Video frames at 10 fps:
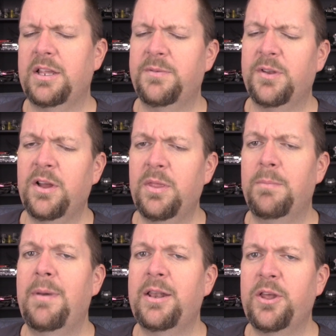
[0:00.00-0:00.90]
If you go to the
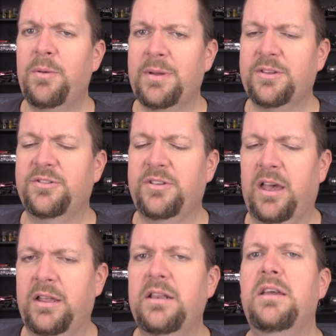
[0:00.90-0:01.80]
Metamix
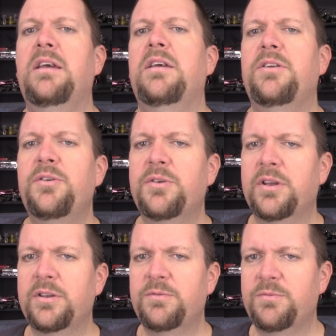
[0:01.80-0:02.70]
site, you
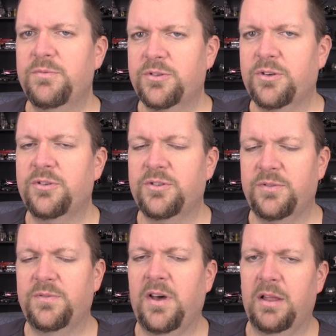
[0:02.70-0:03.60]
can search
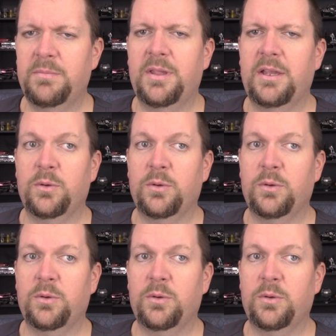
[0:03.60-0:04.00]
and find place,